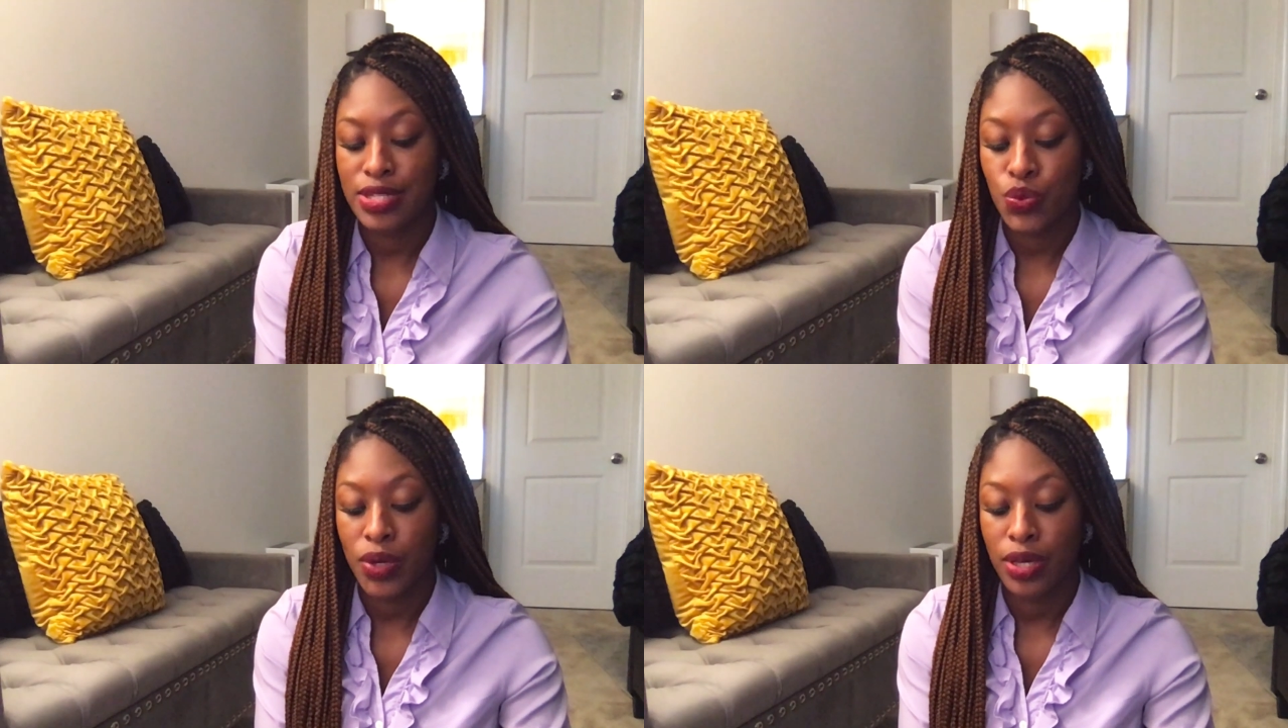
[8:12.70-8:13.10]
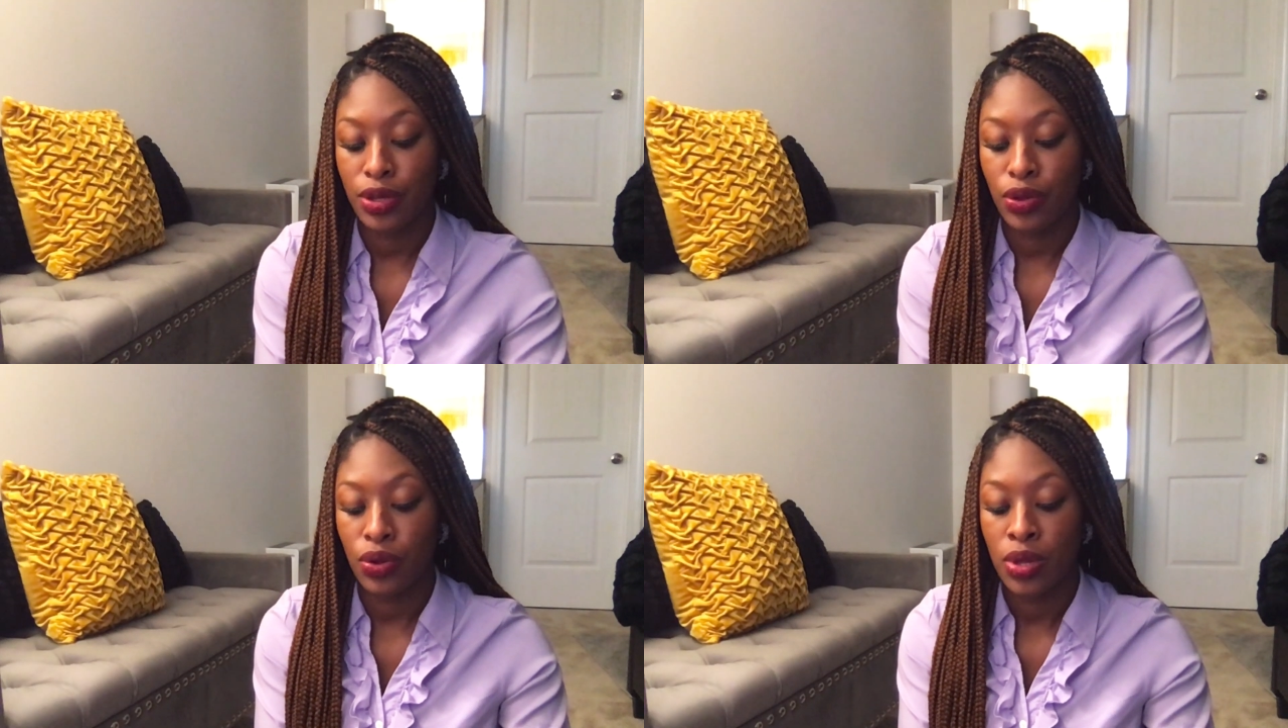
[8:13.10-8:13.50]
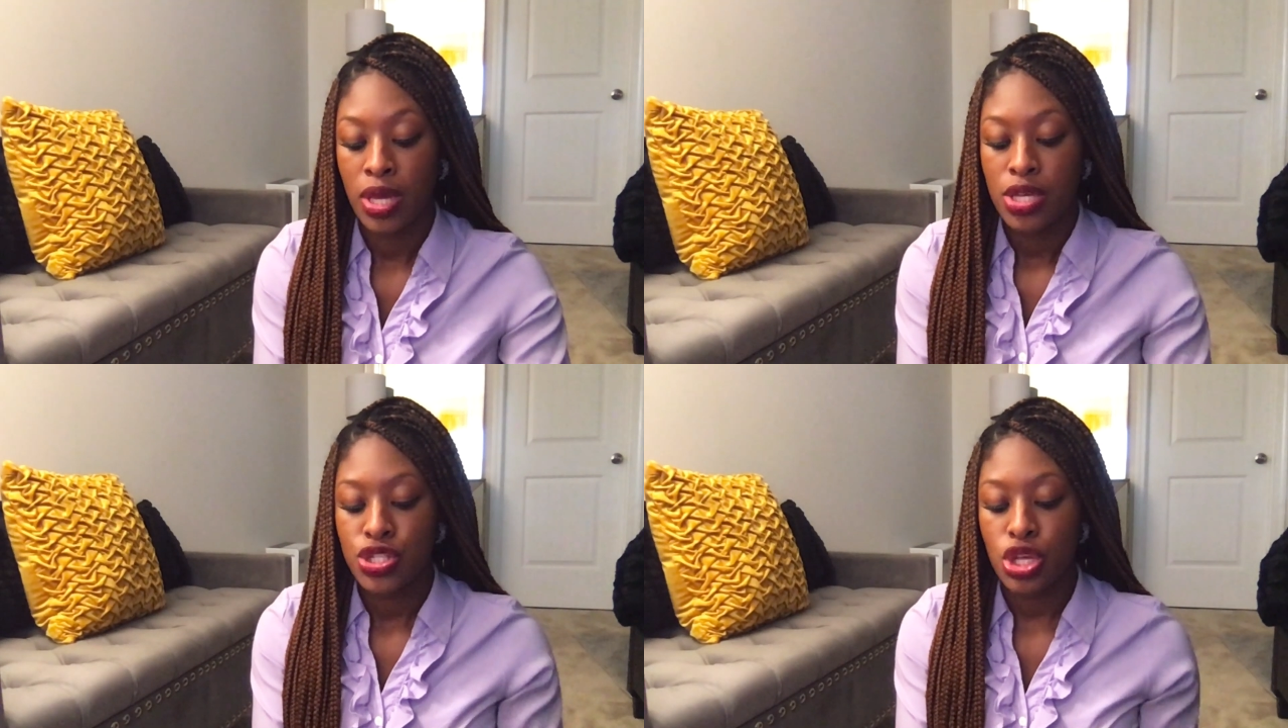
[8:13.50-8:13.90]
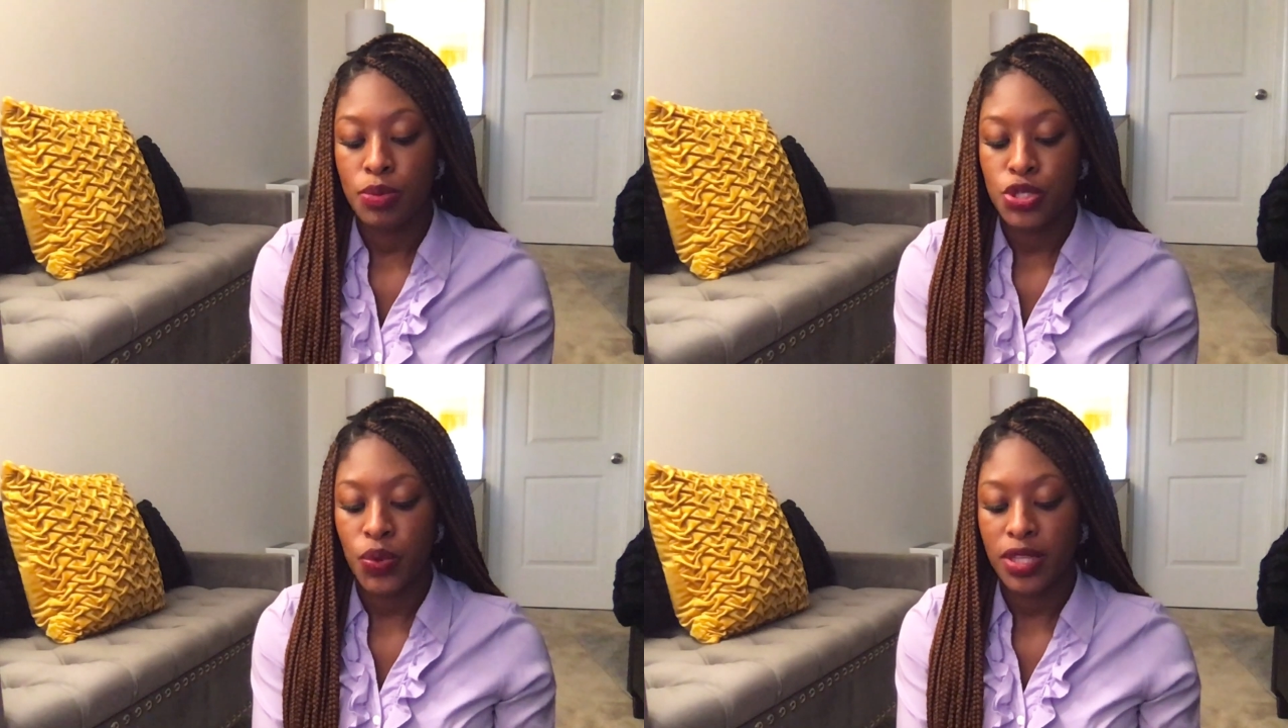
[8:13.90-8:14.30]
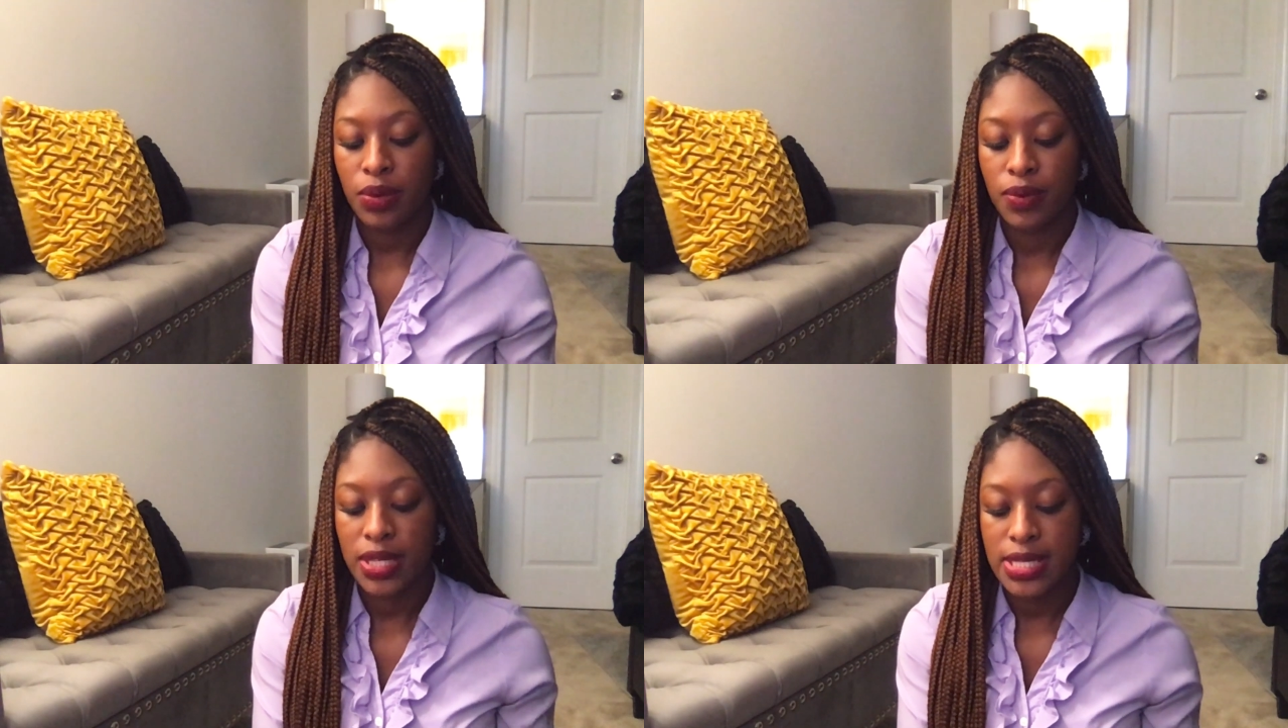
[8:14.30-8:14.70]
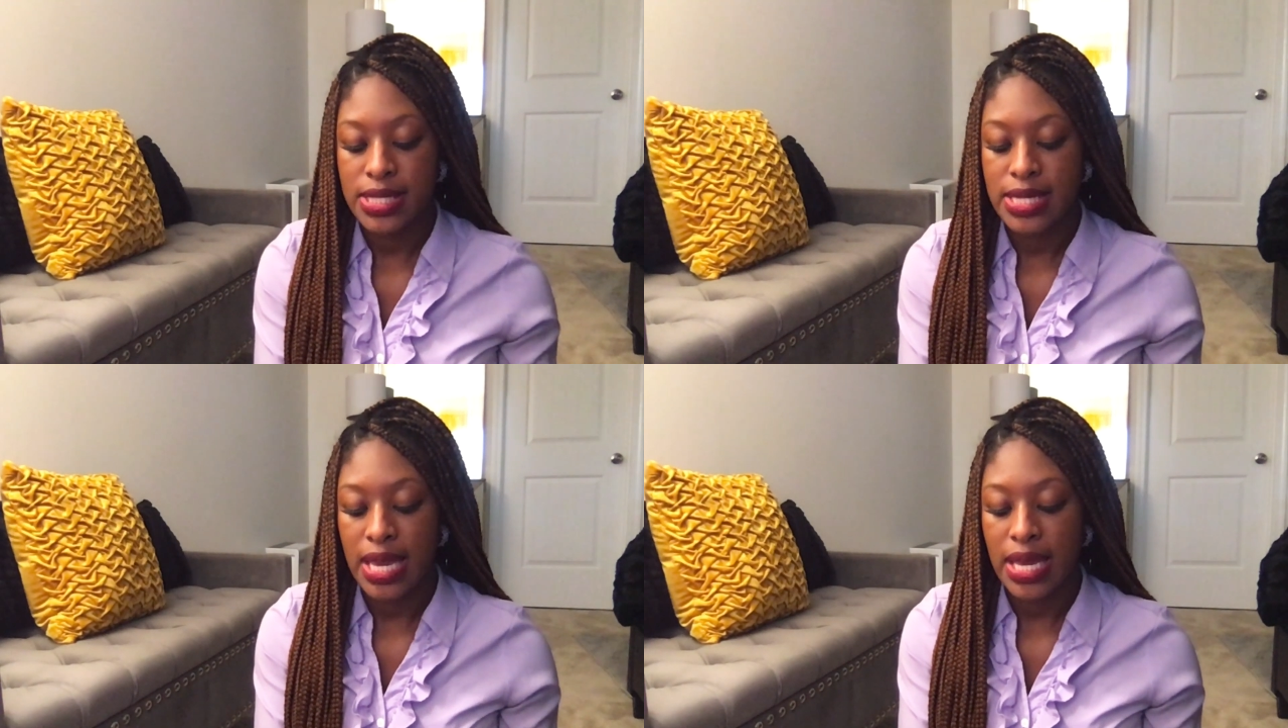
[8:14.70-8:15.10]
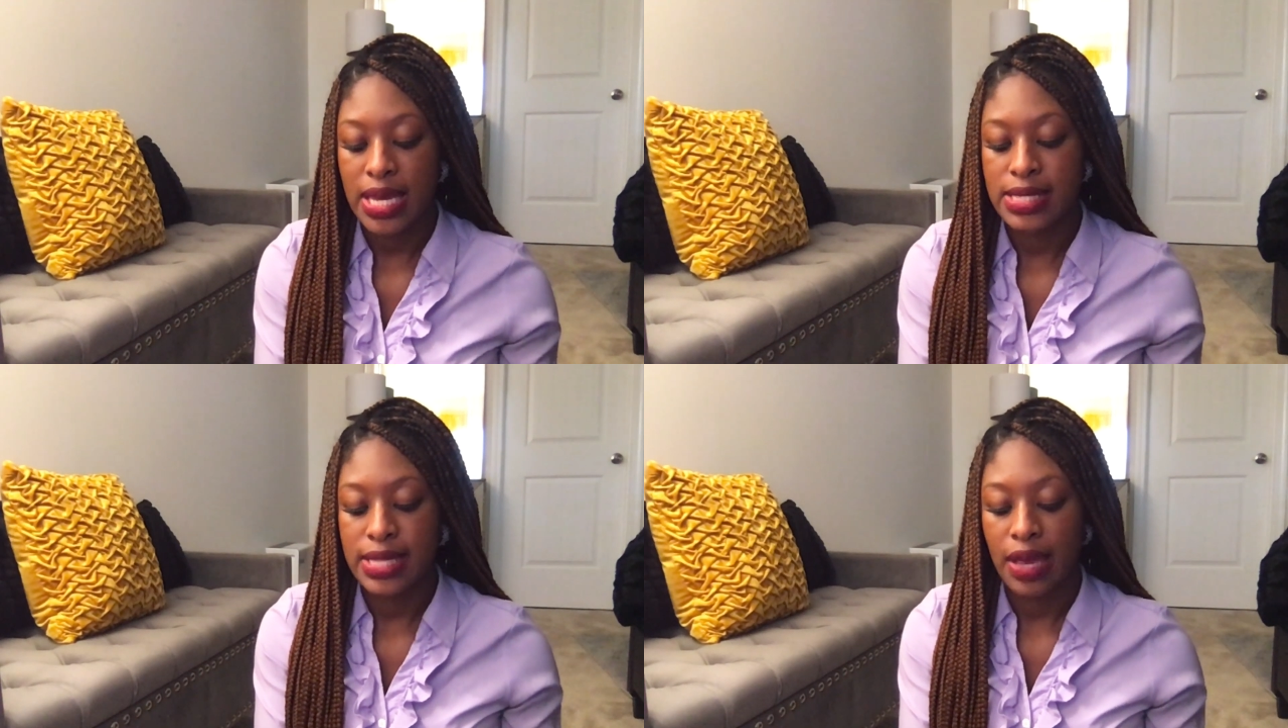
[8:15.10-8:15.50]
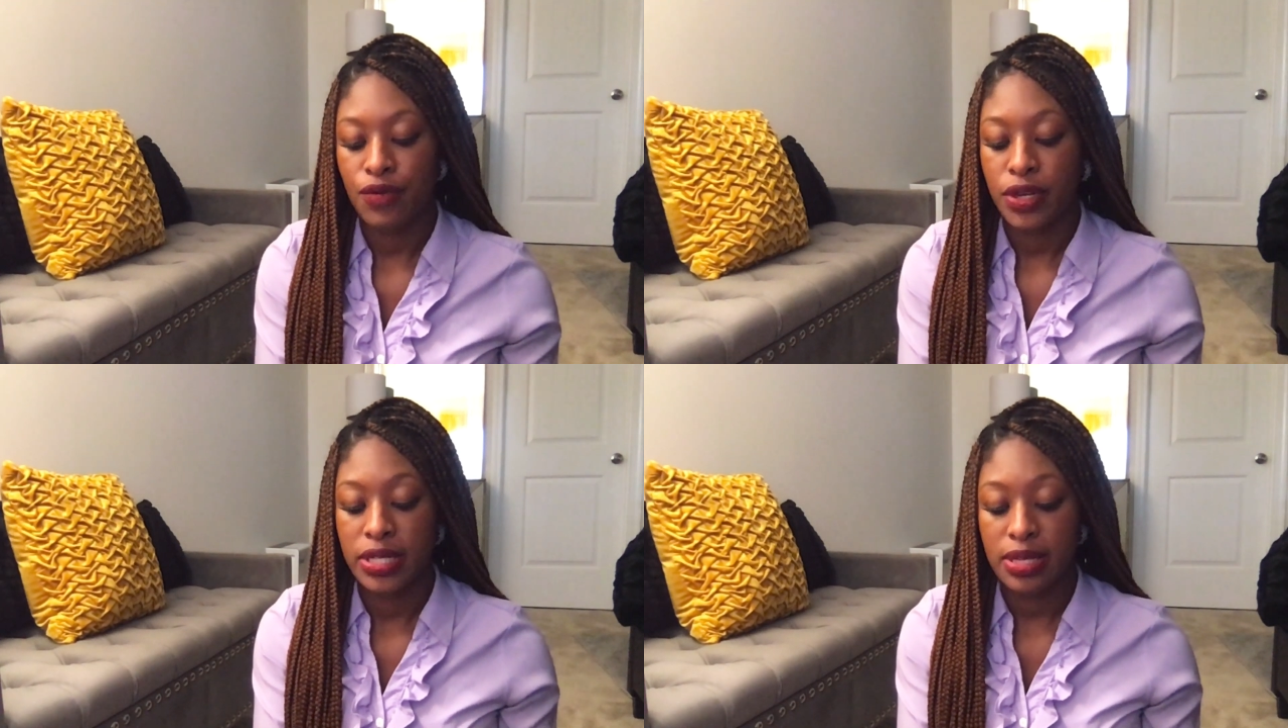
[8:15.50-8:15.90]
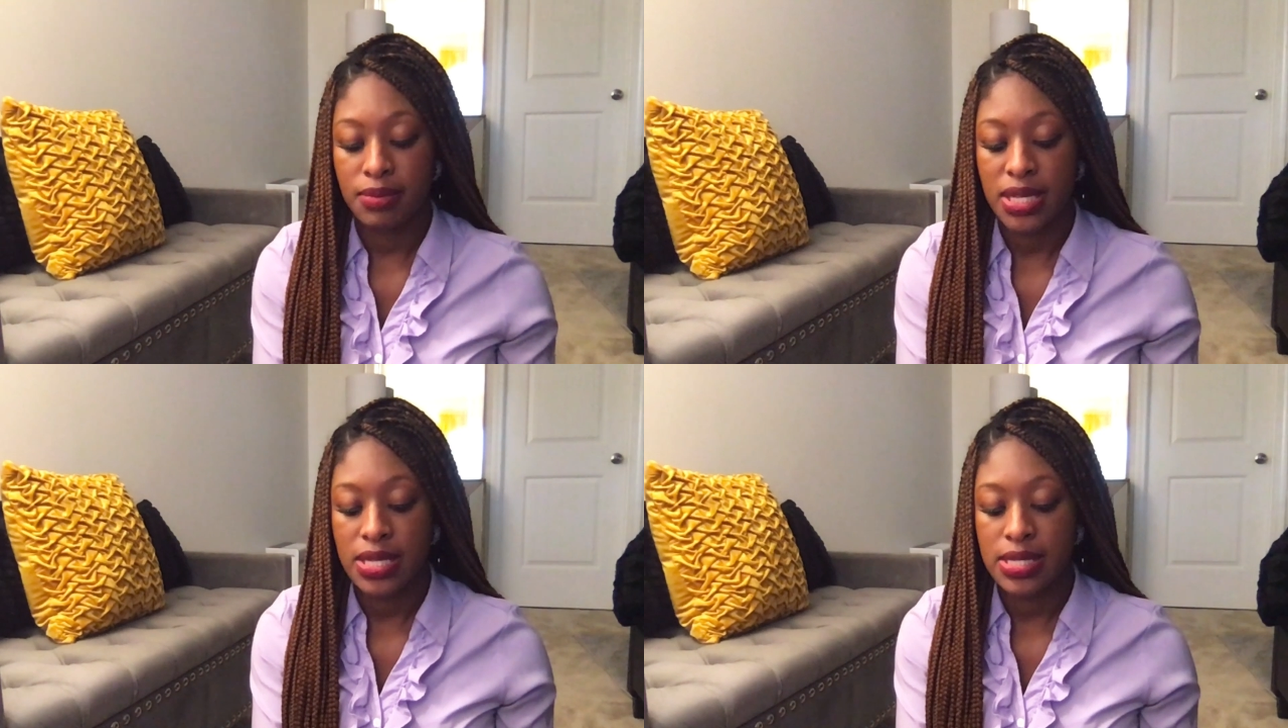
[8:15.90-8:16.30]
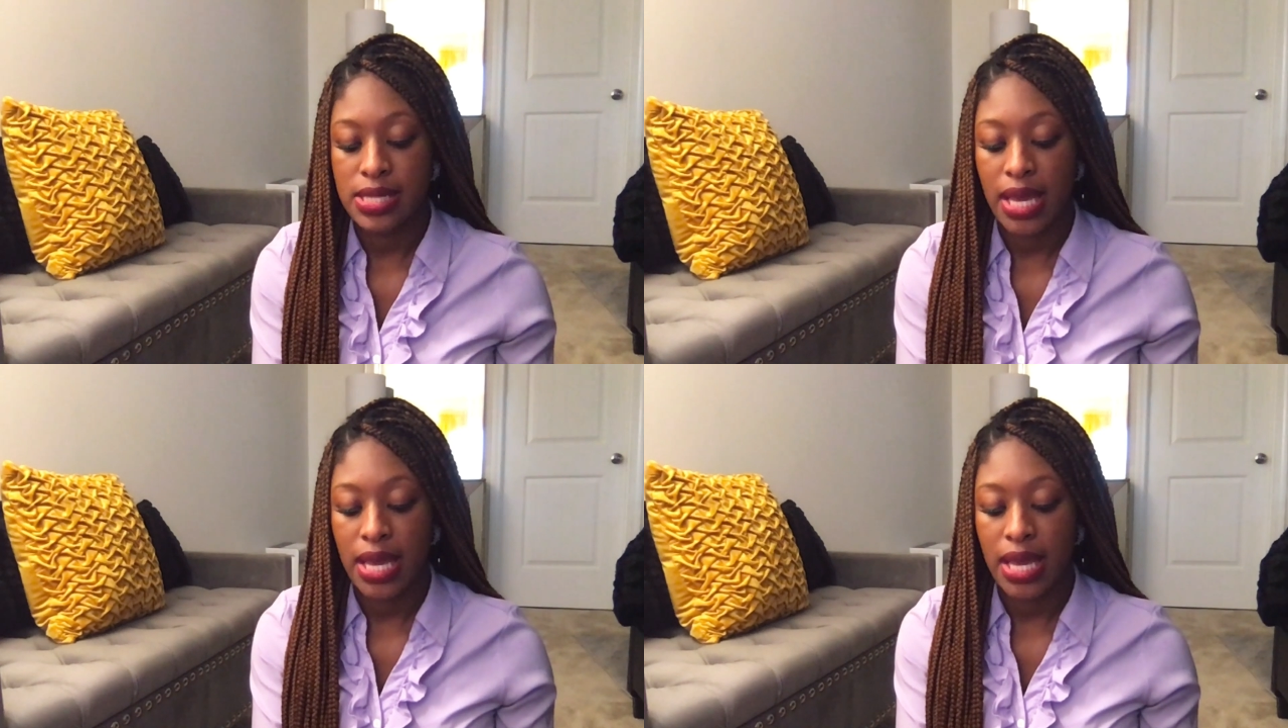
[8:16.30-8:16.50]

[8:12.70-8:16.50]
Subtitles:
well. So between the Real Estate Exam for Dummies